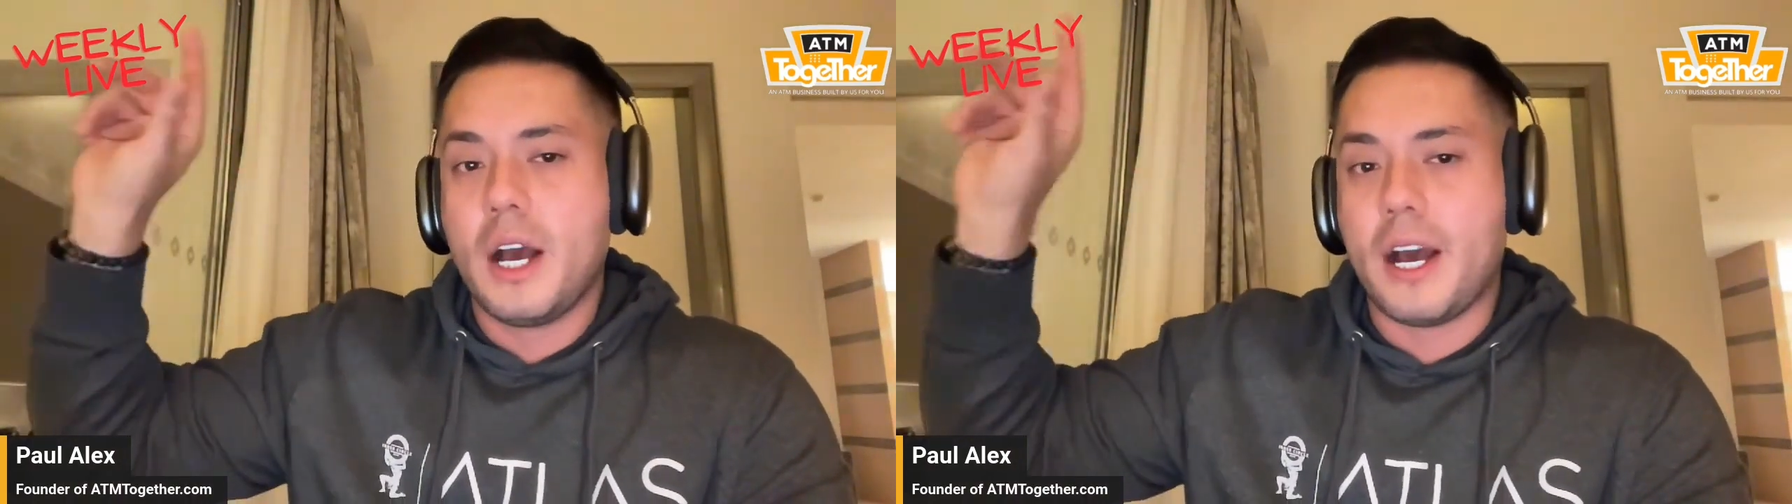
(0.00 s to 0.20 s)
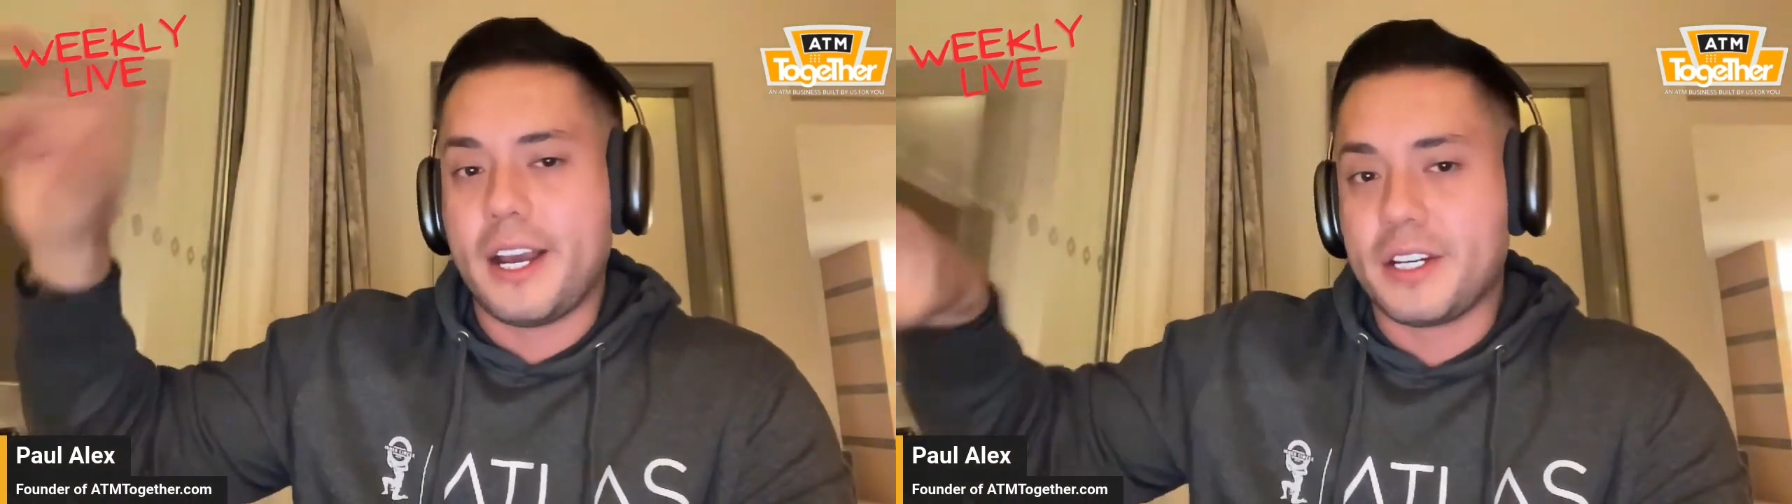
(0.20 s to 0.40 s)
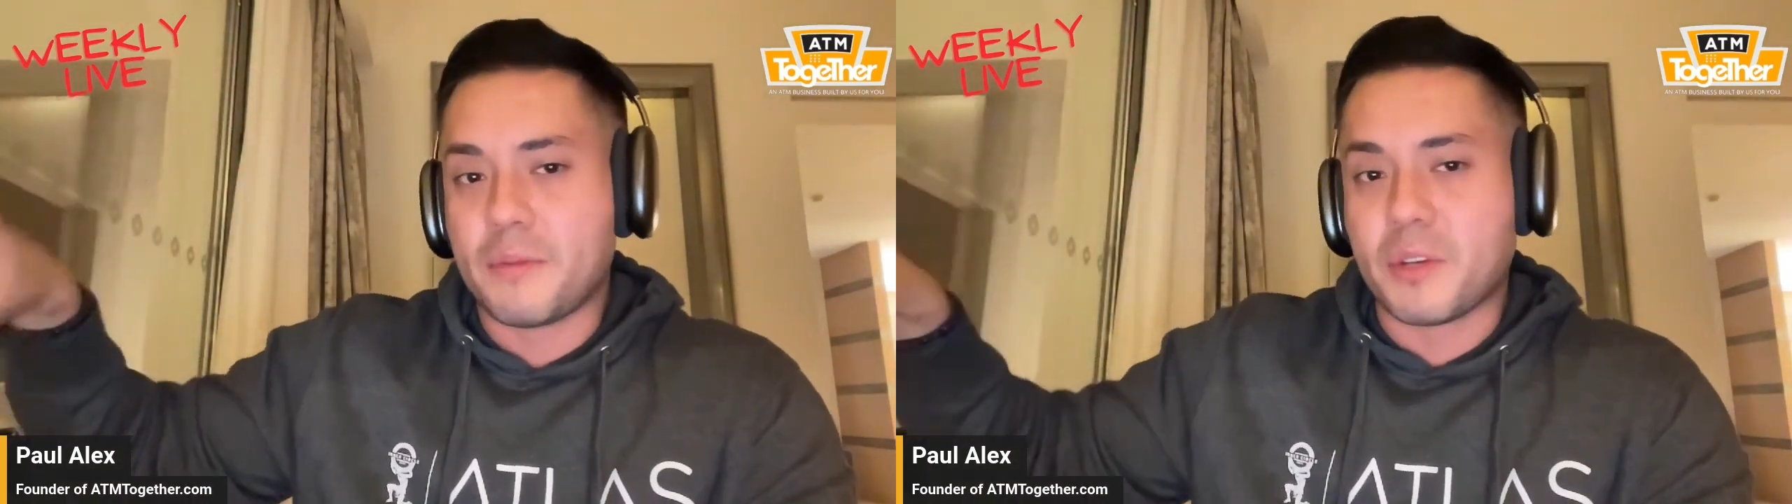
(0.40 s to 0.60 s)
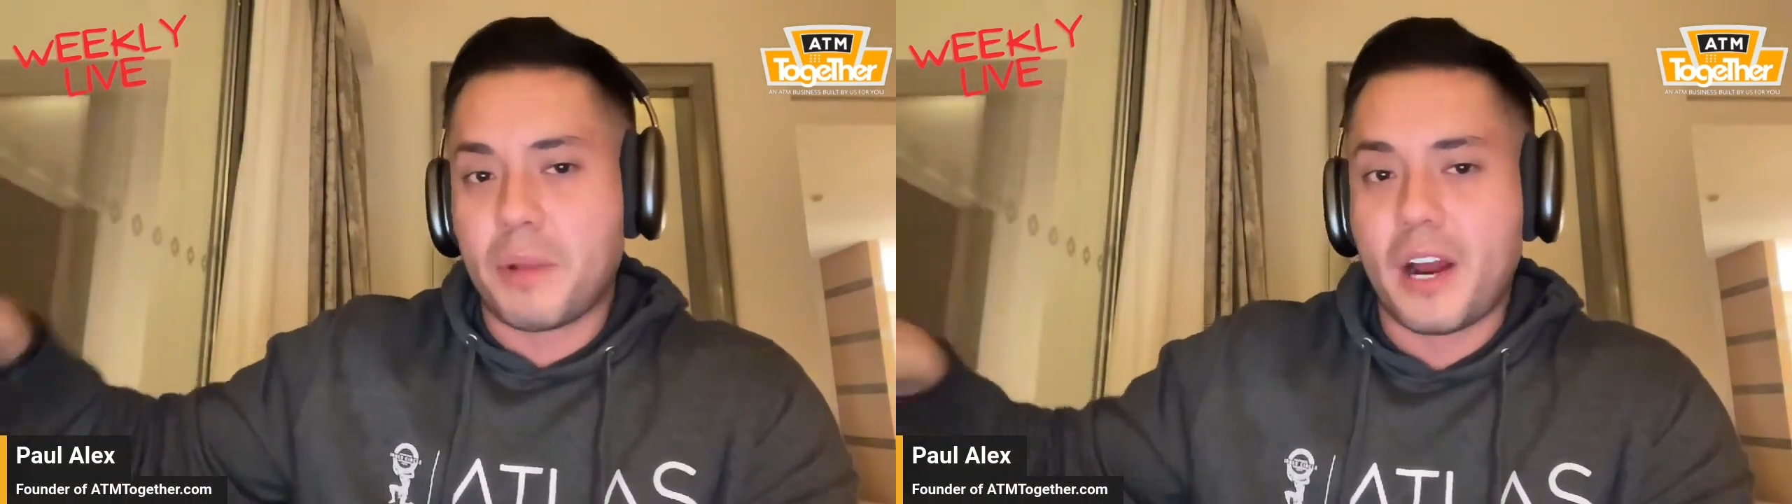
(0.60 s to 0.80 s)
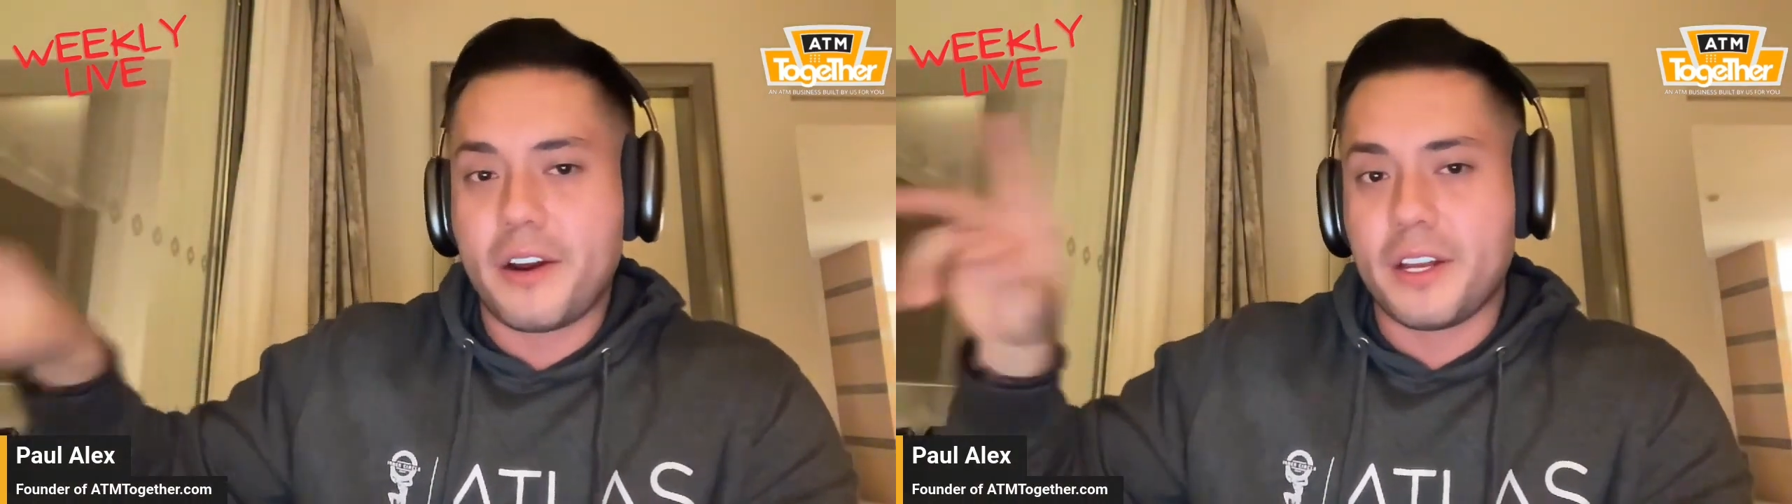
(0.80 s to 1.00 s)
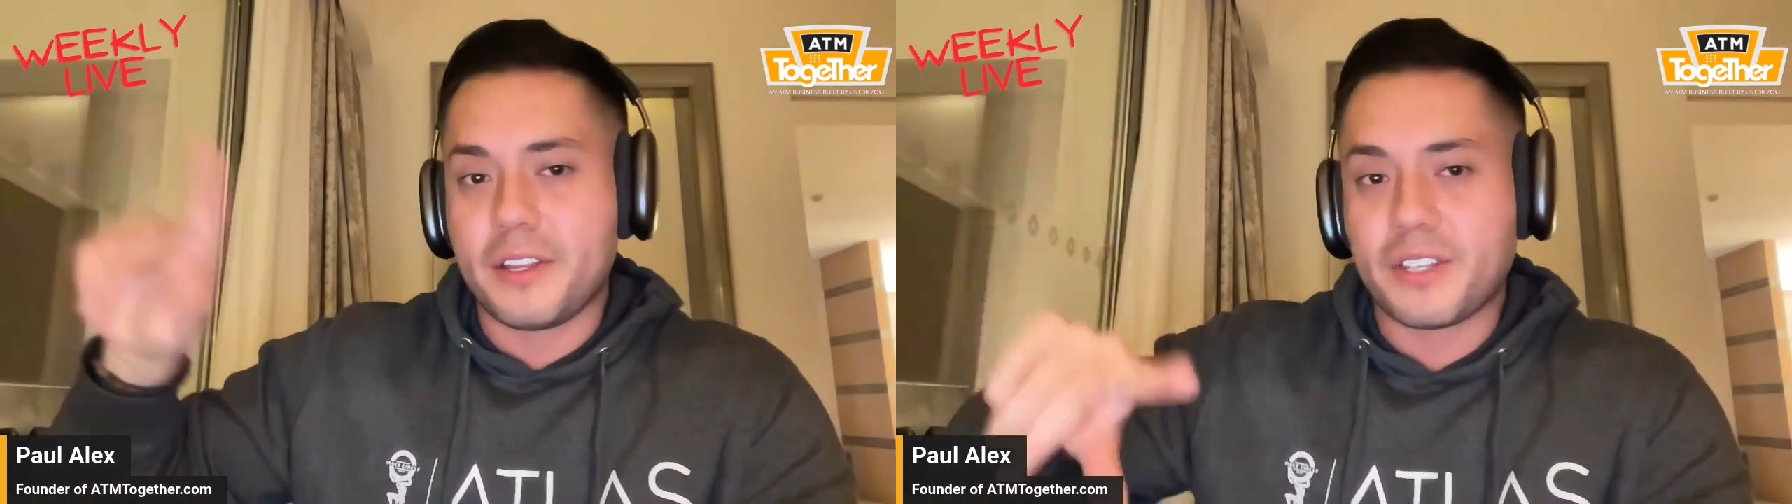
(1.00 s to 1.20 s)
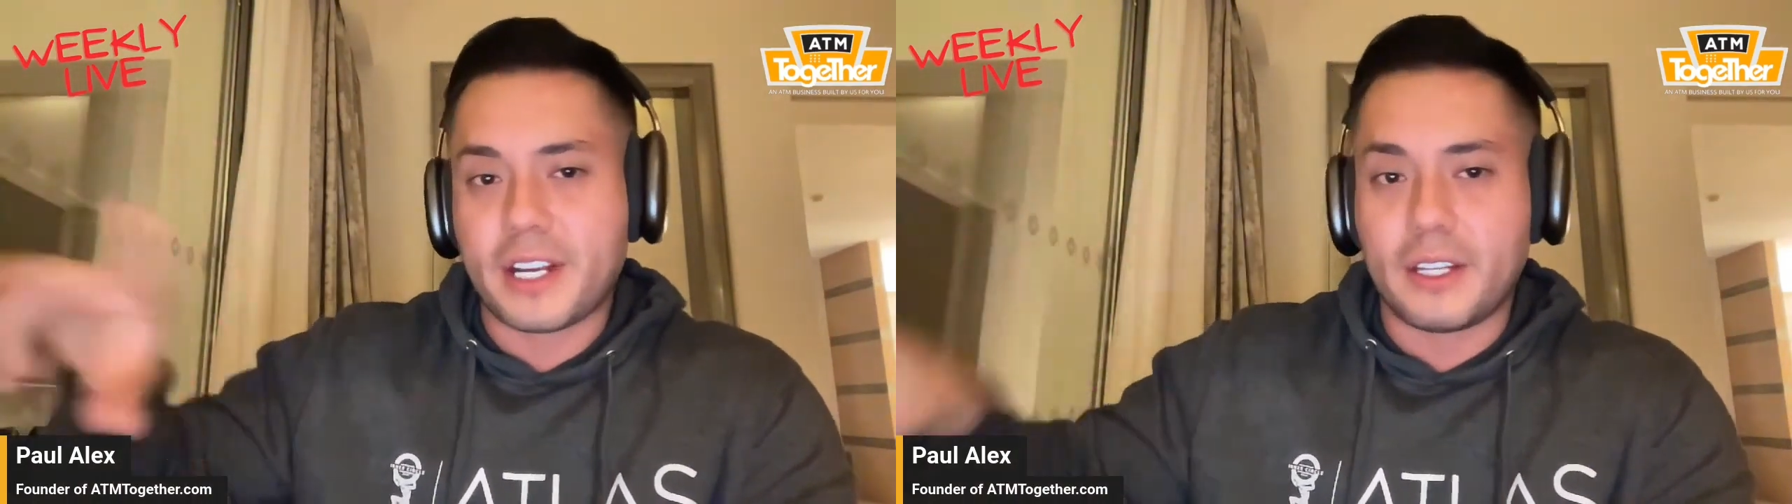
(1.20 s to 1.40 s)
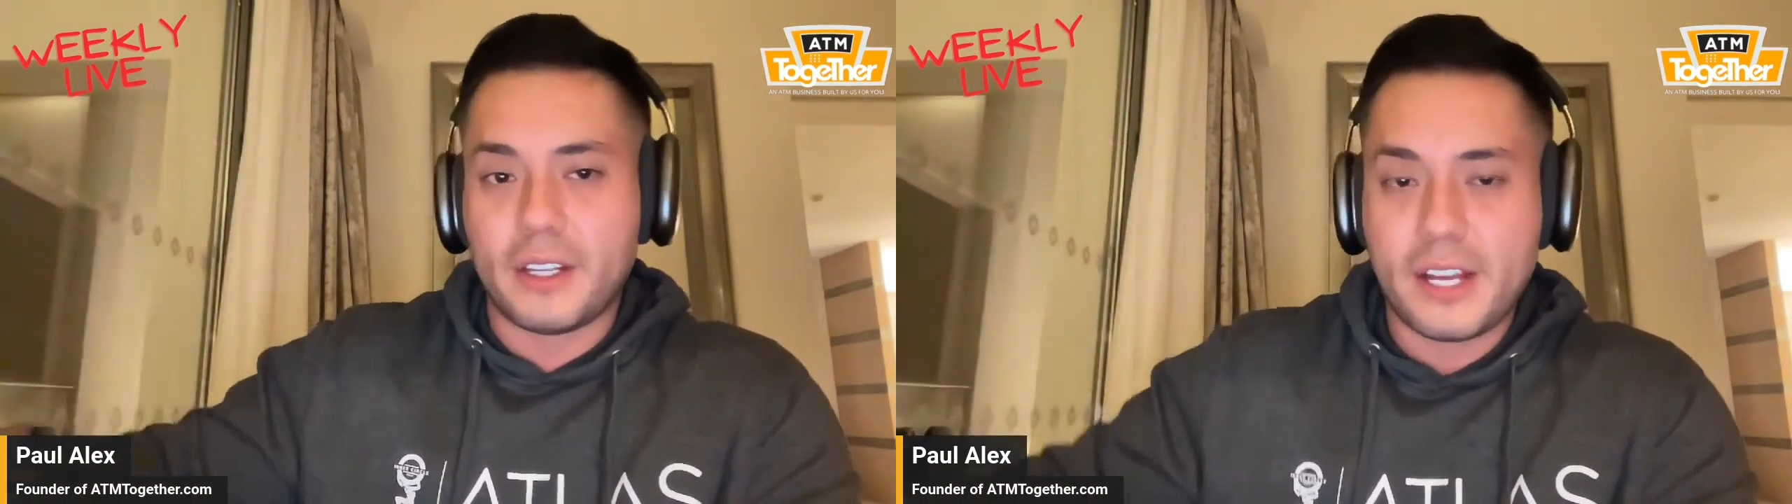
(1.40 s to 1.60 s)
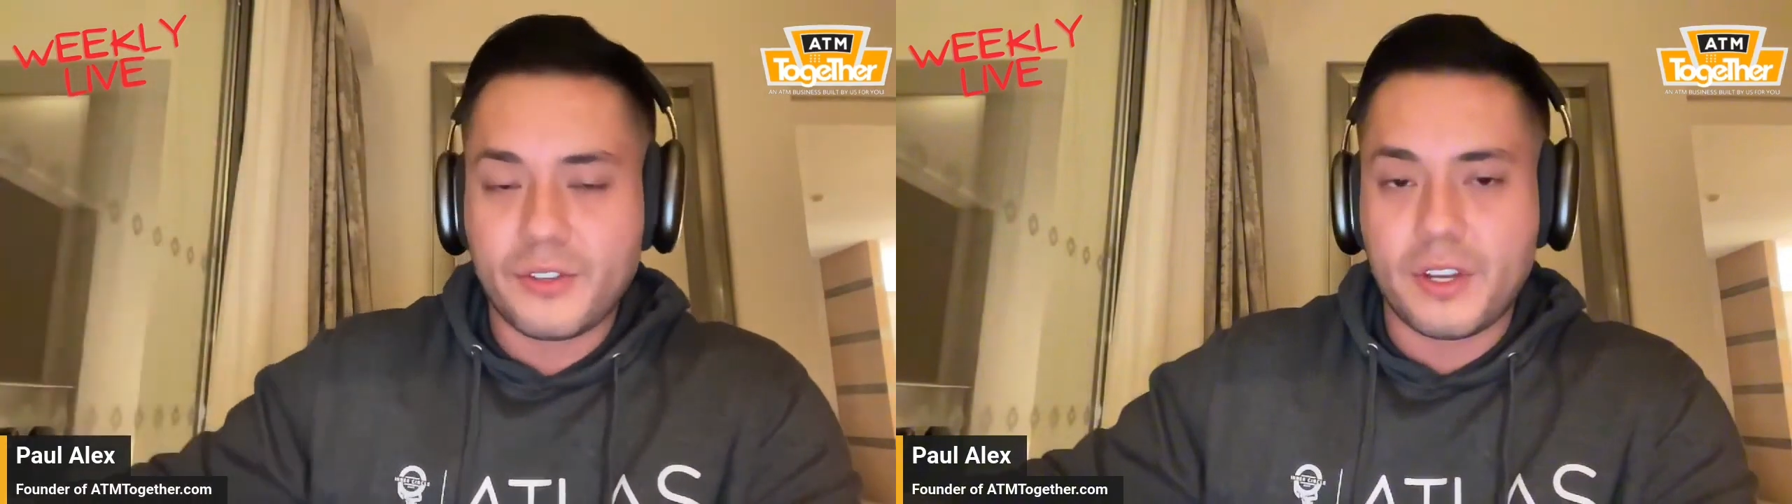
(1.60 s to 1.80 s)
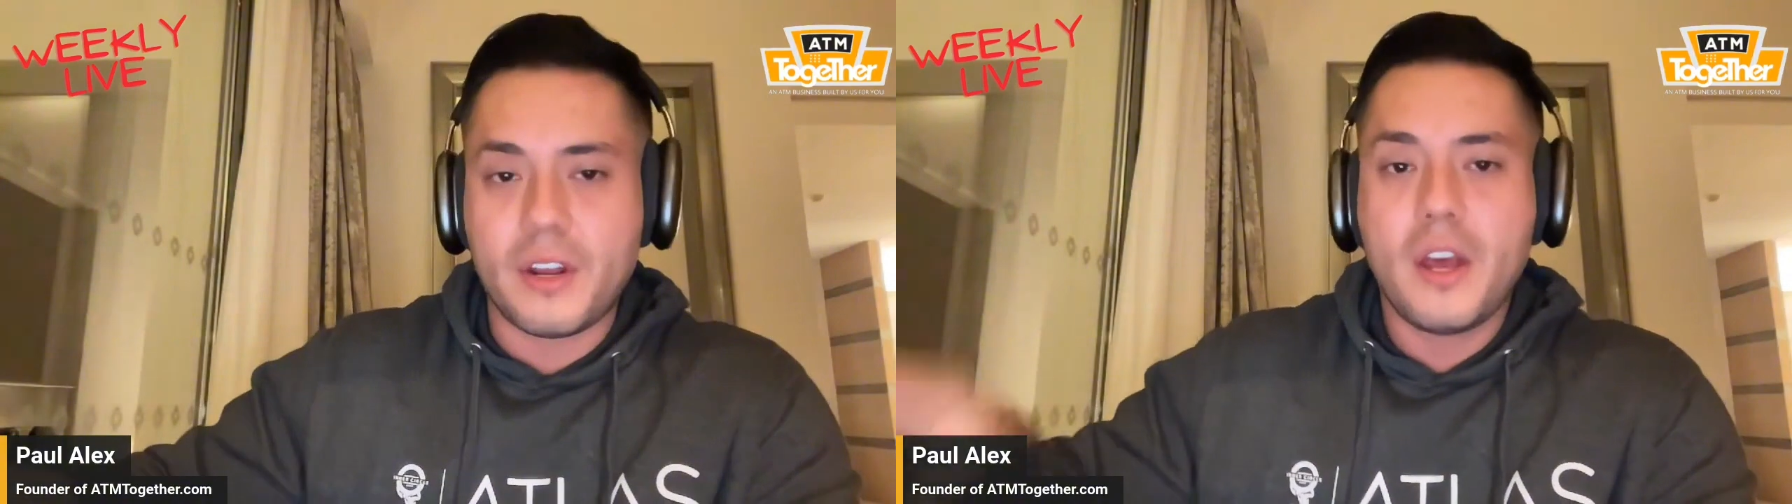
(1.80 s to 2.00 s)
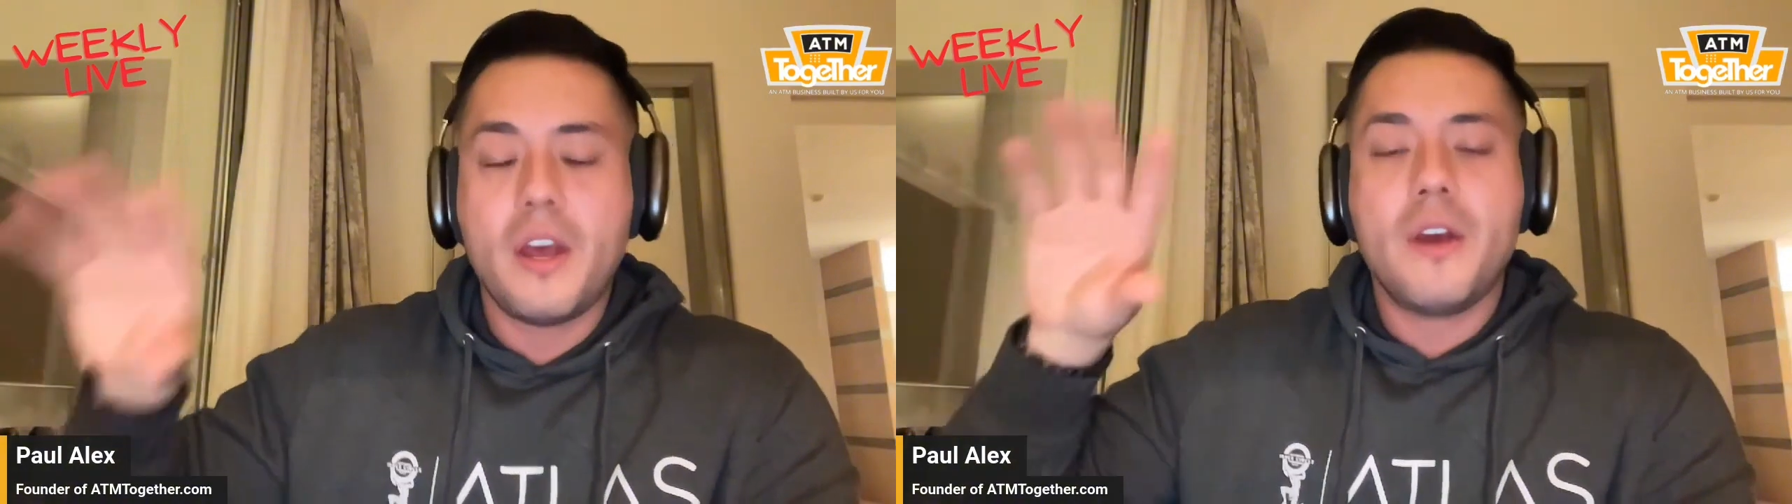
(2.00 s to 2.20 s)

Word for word: uh, ATM supplier in the second lesson.